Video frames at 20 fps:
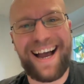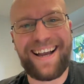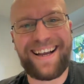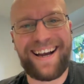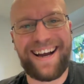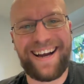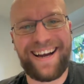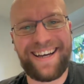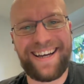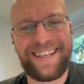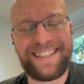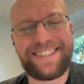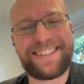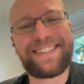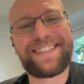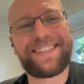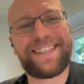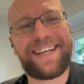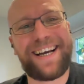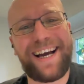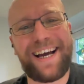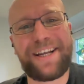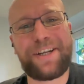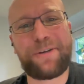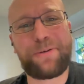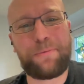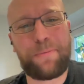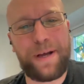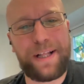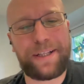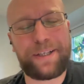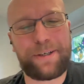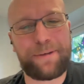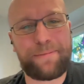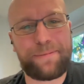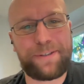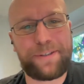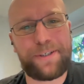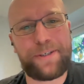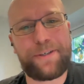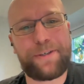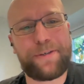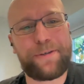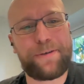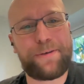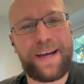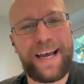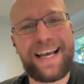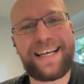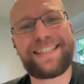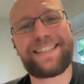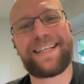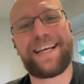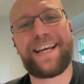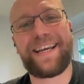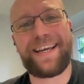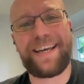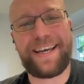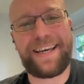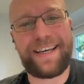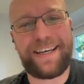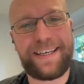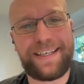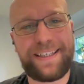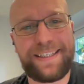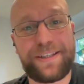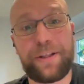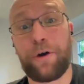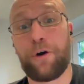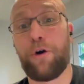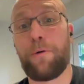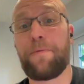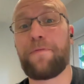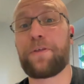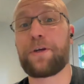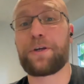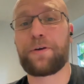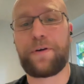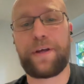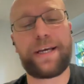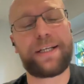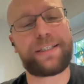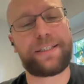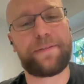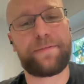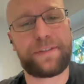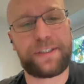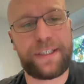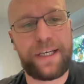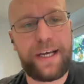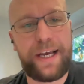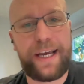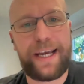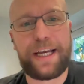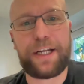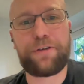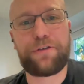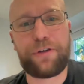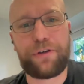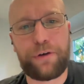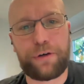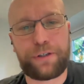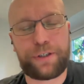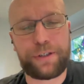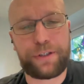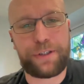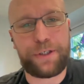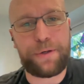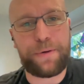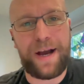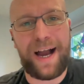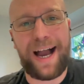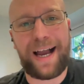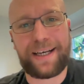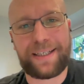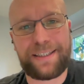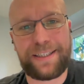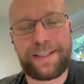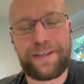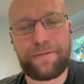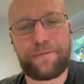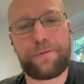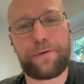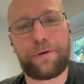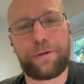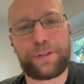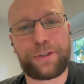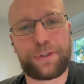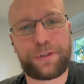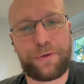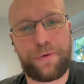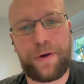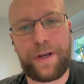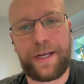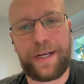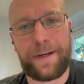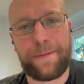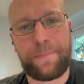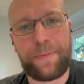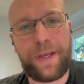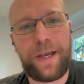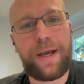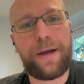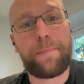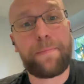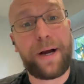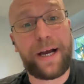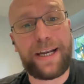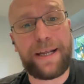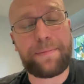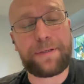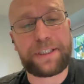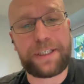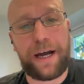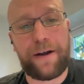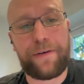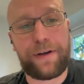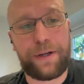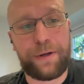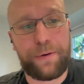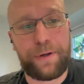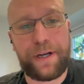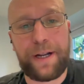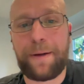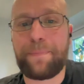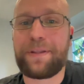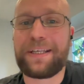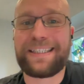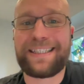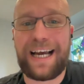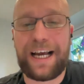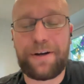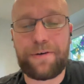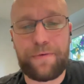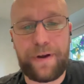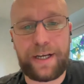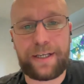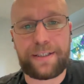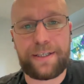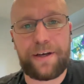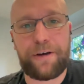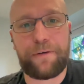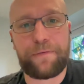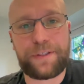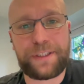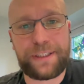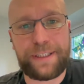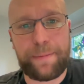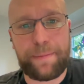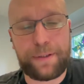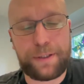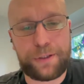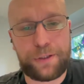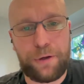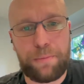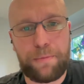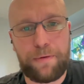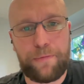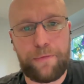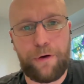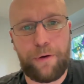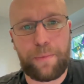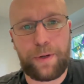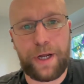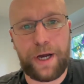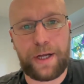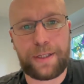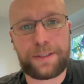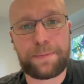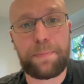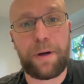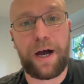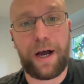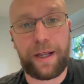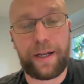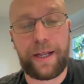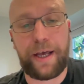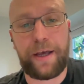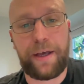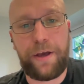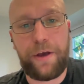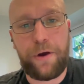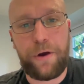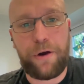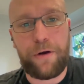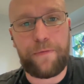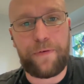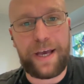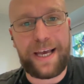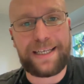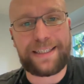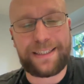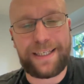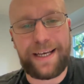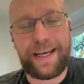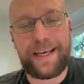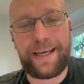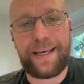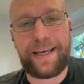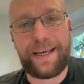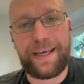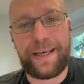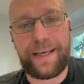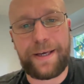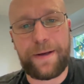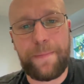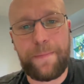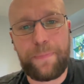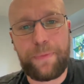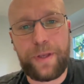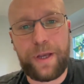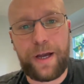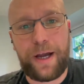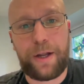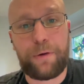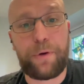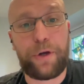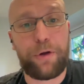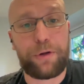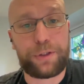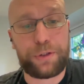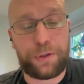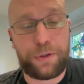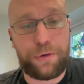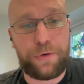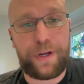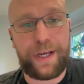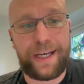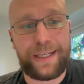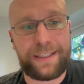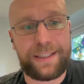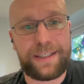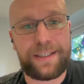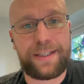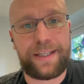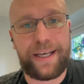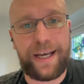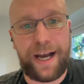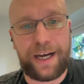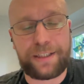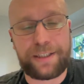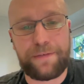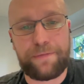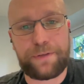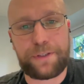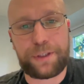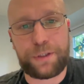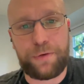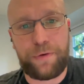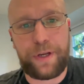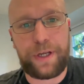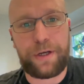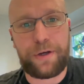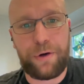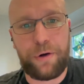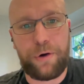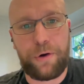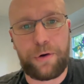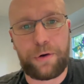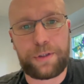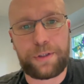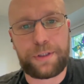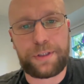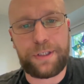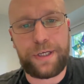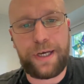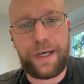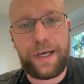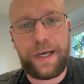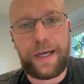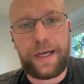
Hi guys, and welcome to SAE, the home of the creatives, Introduction to Acting for Screen. My name is Gary Lewin, I'm the director of Stepping Stone Performing Arts, partner of SAE, and we also created the Acting for Screen course.